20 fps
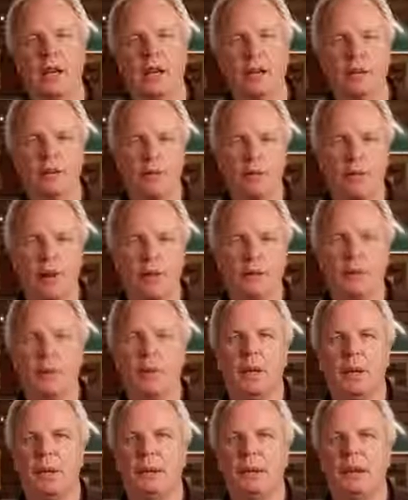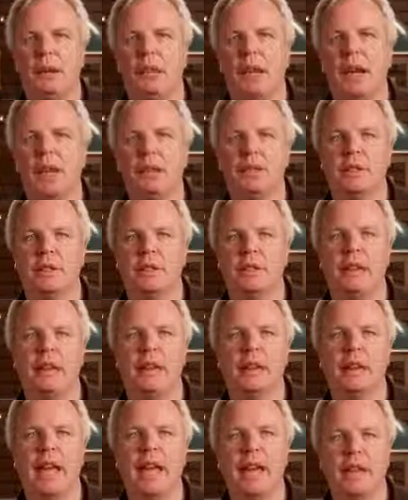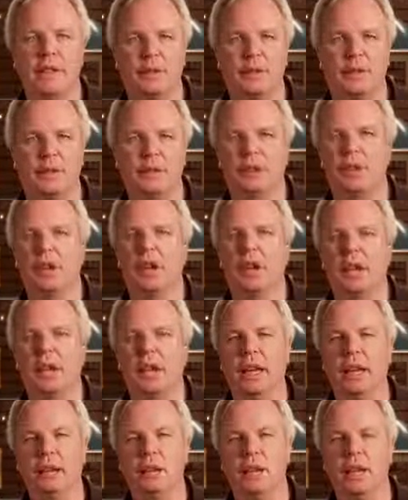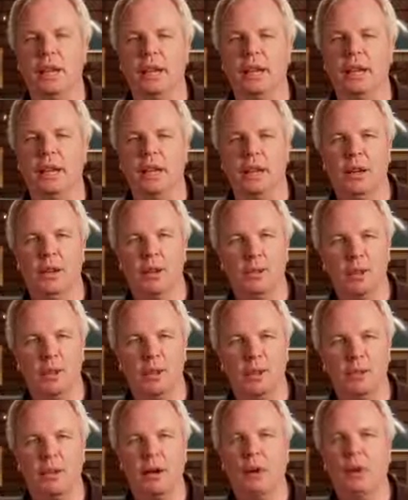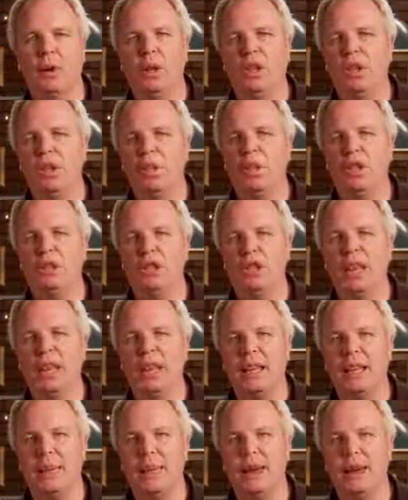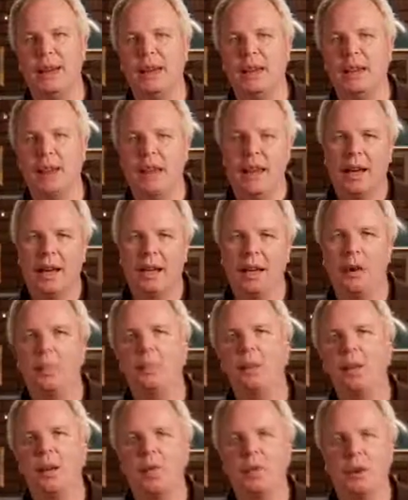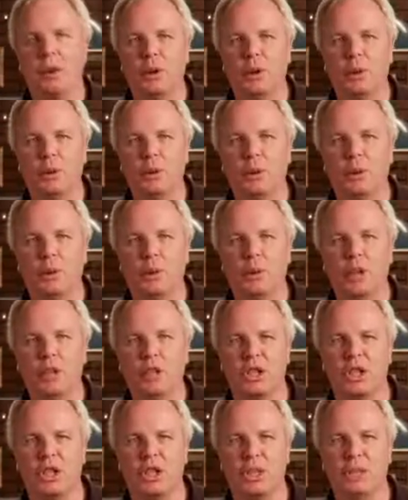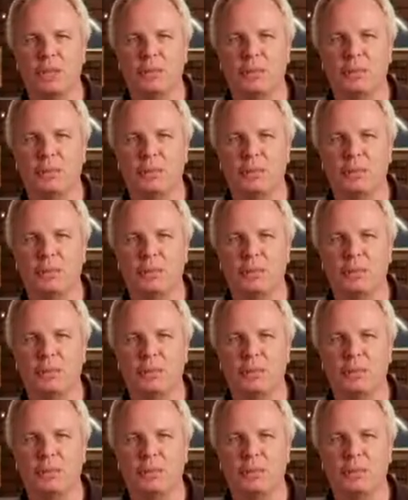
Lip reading: And if you're not familiar with Udacity, they're the experts in online training. We're going to have a whole lot of fun chatting about it, and I hope you have a whole lot of fun watching it.